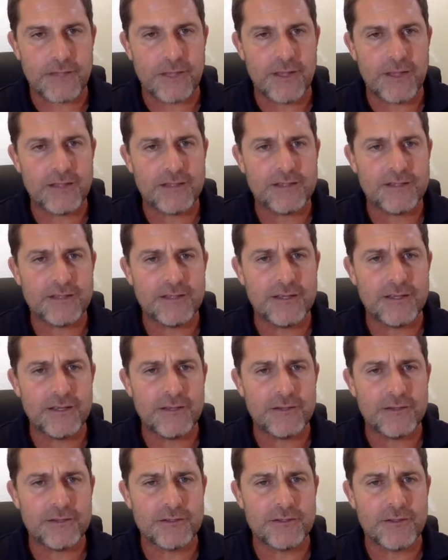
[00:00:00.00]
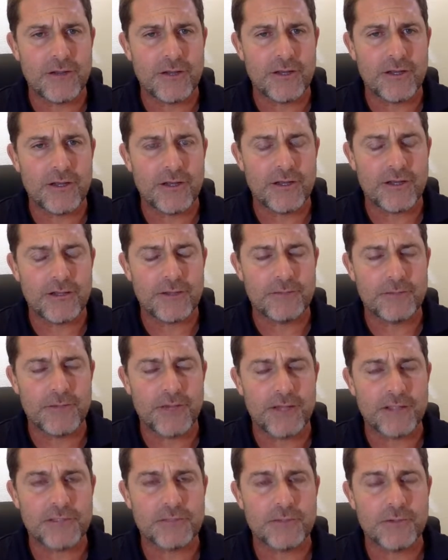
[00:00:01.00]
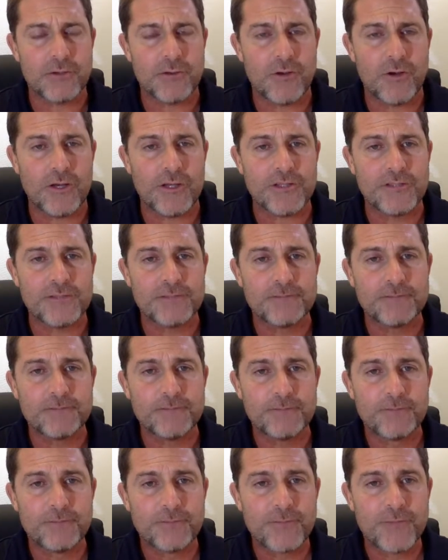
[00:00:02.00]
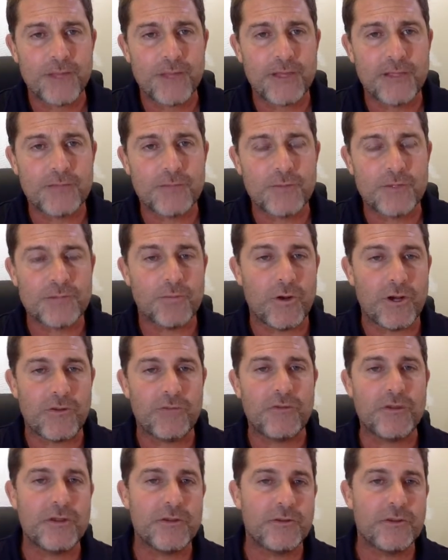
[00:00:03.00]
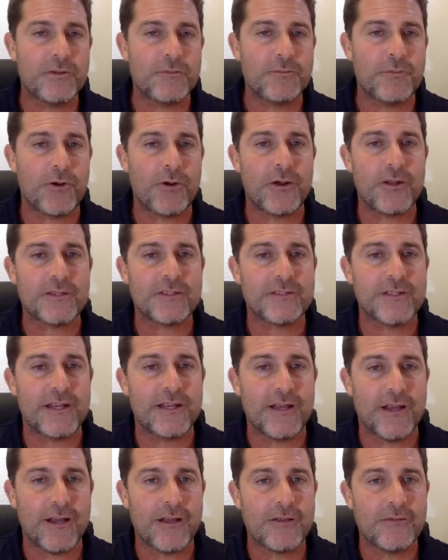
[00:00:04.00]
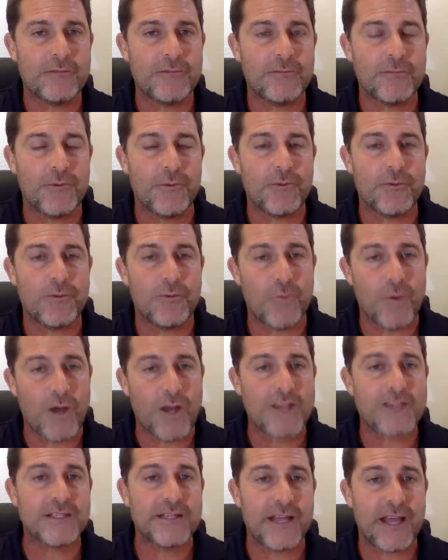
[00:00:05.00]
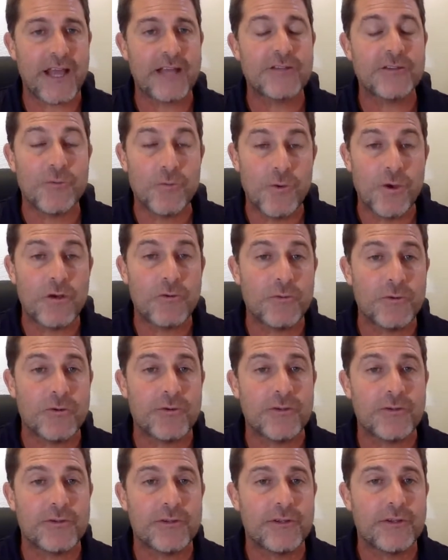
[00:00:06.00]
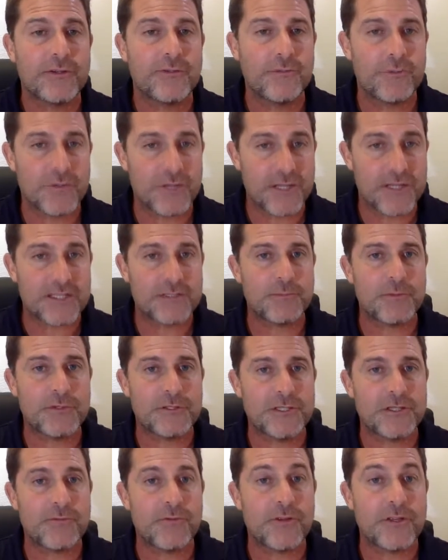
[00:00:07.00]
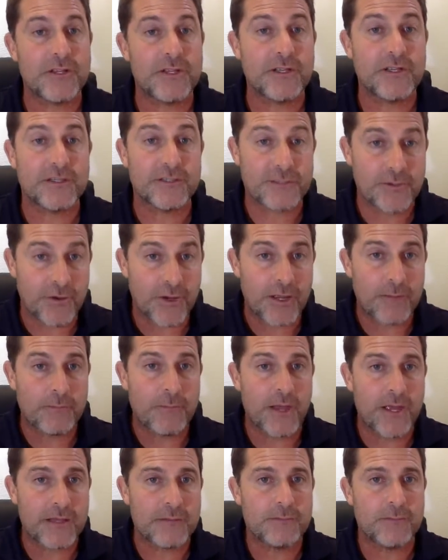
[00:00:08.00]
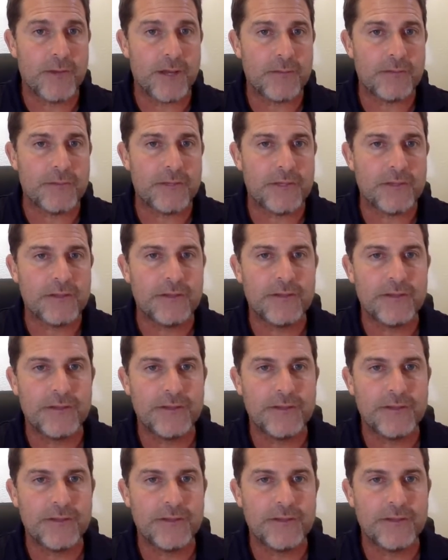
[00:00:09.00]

Elsenburg College, it was one of the products that or the wines that I had to work with for that specific year. So I made bubbly.